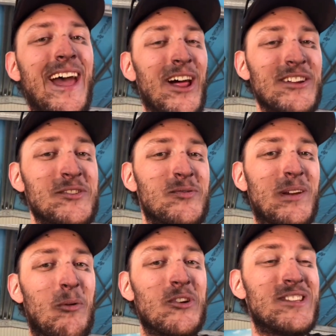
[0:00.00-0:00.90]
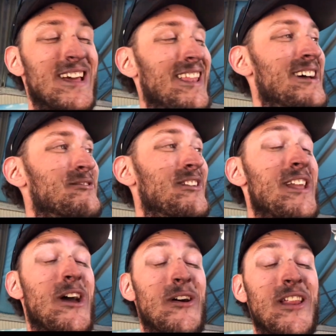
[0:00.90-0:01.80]
I just rewatched that last
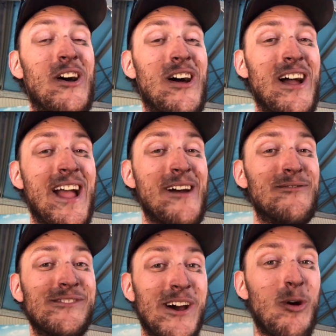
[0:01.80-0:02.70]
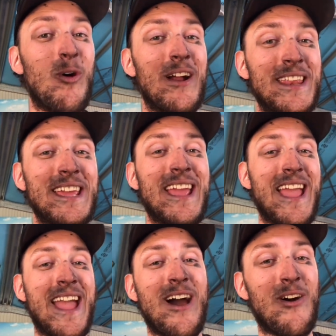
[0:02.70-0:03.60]
video and I have no idea
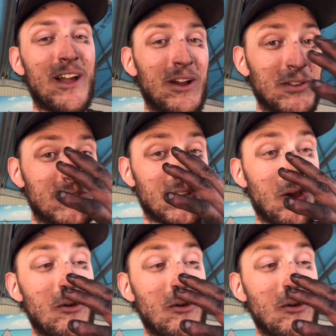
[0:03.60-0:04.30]
how I got so